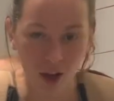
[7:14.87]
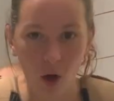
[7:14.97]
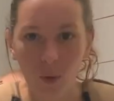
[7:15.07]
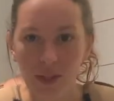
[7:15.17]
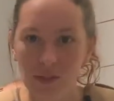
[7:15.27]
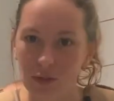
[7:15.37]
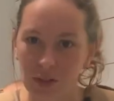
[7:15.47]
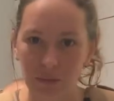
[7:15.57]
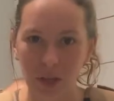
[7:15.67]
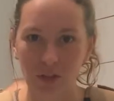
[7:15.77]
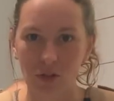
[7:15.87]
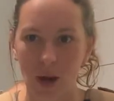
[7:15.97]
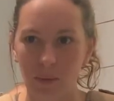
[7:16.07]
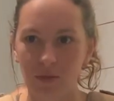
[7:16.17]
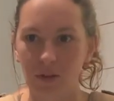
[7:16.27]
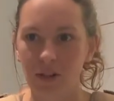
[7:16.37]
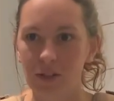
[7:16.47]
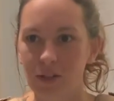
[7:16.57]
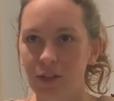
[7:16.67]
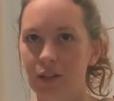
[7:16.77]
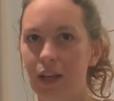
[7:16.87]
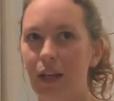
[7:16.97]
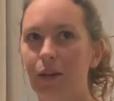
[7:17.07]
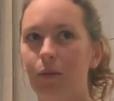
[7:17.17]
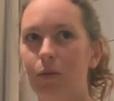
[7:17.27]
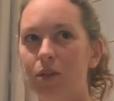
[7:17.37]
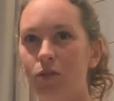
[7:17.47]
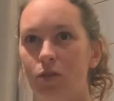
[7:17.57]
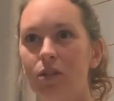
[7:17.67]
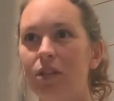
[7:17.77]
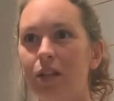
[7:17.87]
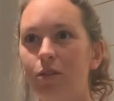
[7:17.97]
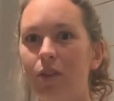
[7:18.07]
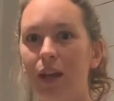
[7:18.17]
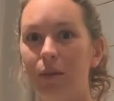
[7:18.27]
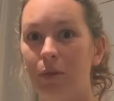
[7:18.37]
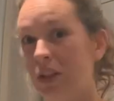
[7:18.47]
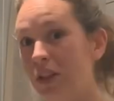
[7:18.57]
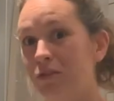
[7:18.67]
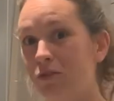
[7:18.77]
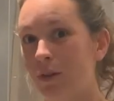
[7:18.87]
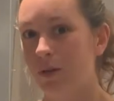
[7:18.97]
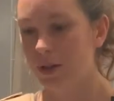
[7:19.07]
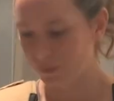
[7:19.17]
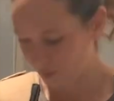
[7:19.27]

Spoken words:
always loosen my straps first, and as soon as I do that, I'm going to lean forward.